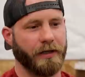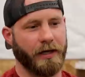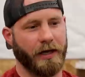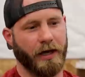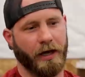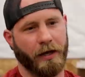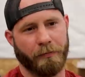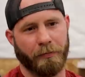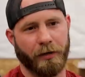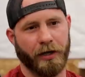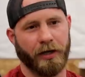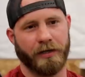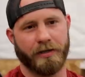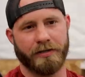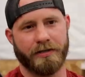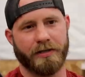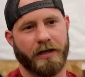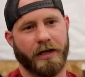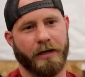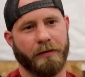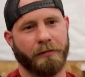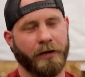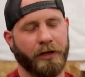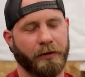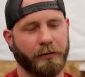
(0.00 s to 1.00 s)
the cam bearings
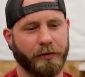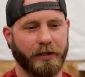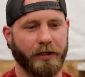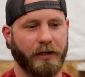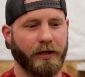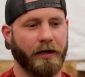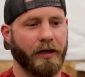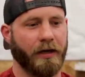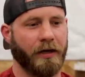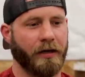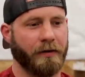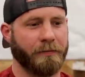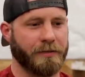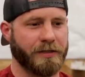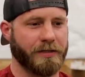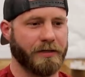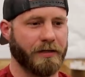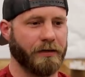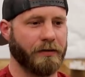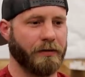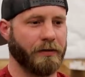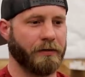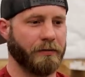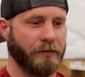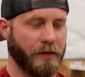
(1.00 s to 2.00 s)
came out with the cam.
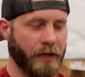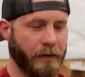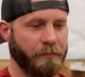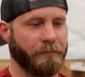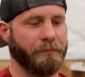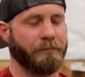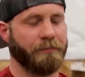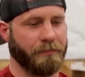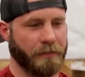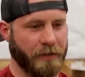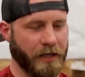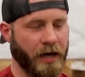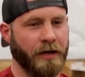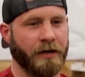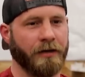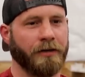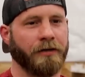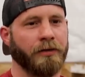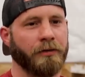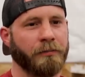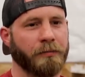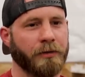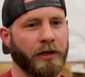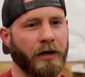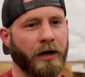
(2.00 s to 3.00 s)
So I got a
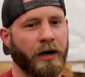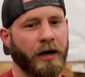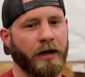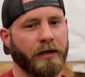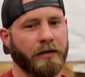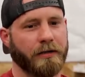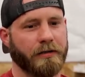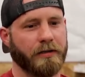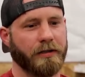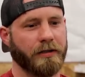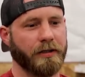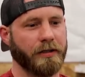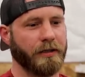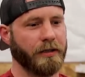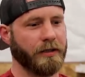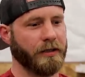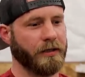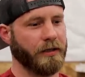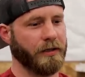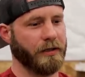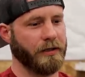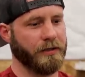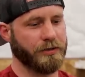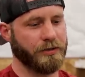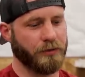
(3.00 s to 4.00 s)
new block,
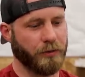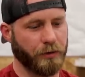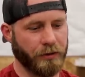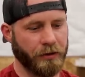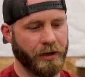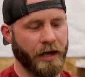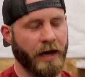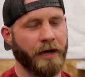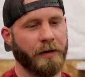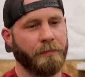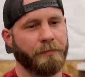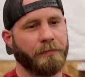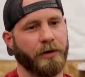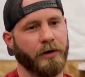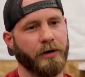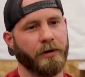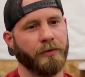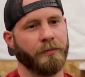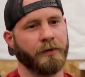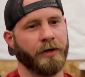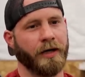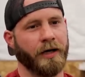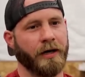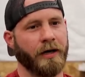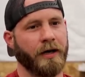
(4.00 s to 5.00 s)
tore that
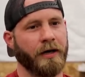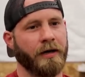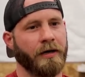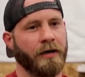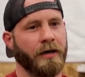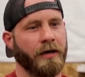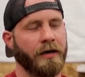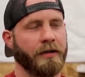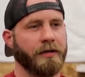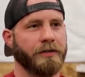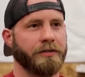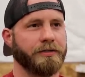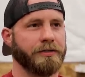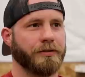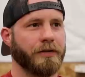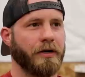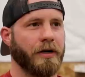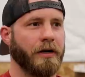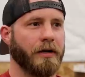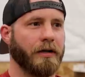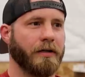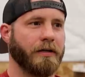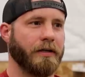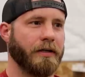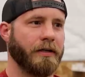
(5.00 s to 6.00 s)
apart when I got it out of the
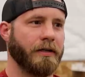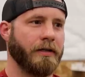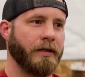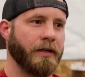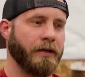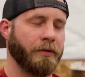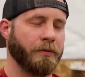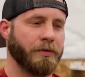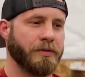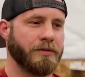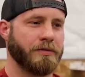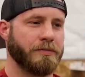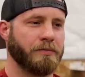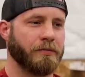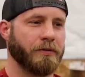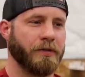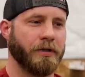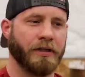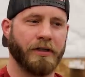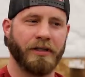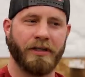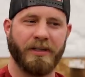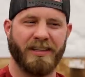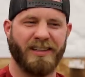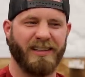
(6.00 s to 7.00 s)
truck, and it was
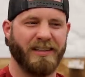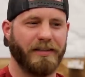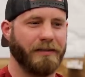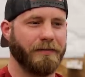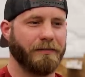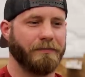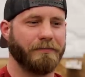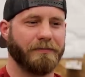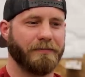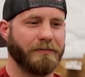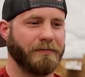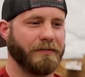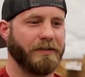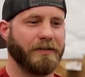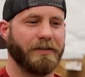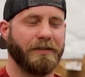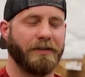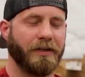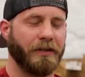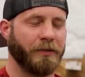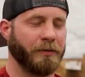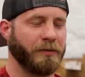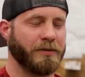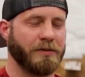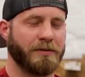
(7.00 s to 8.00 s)
really,
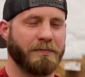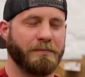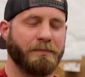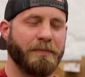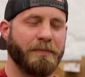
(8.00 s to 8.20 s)
it was